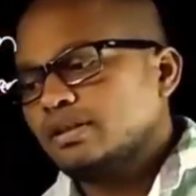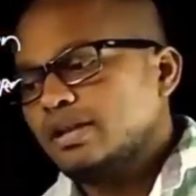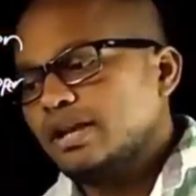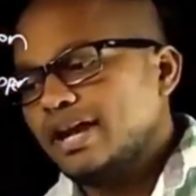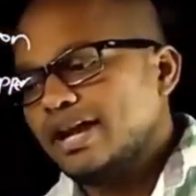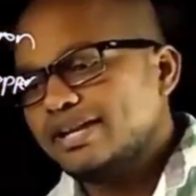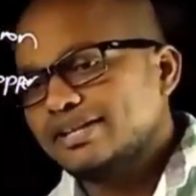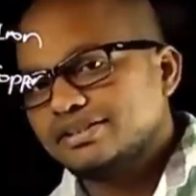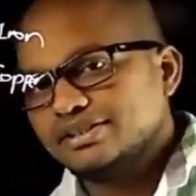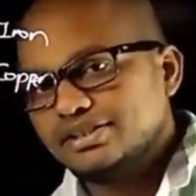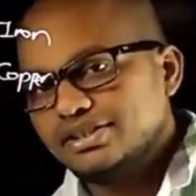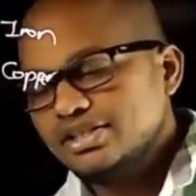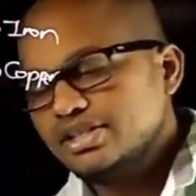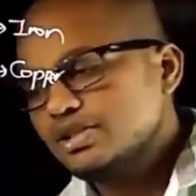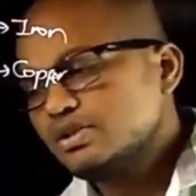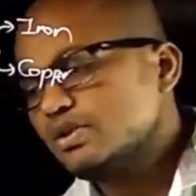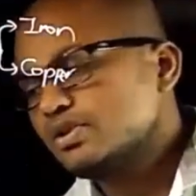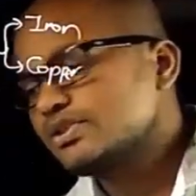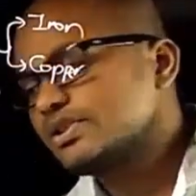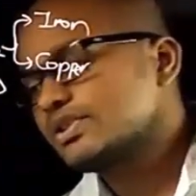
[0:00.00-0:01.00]
and these
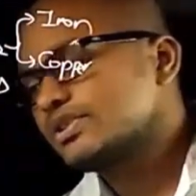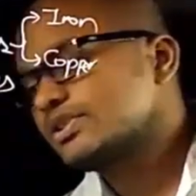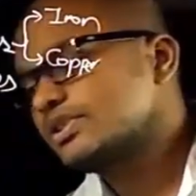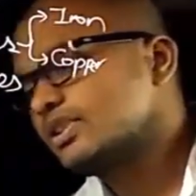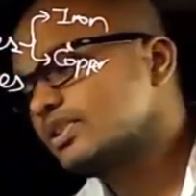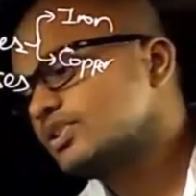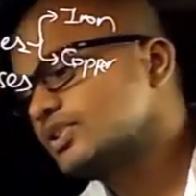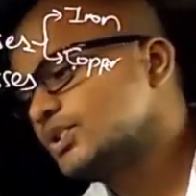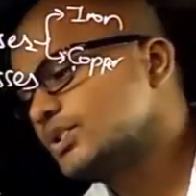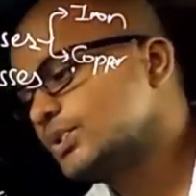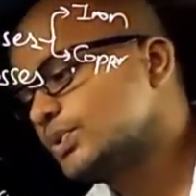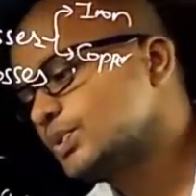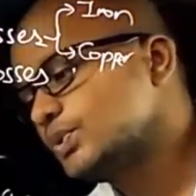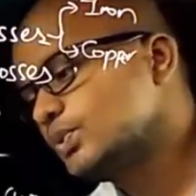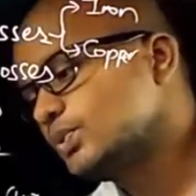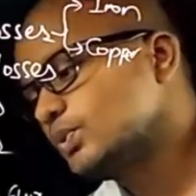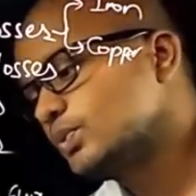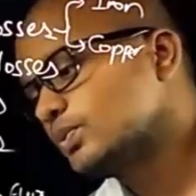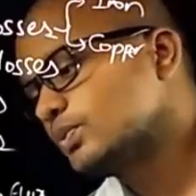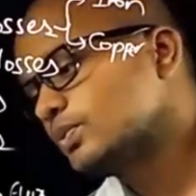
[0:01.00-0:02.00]
losses are due to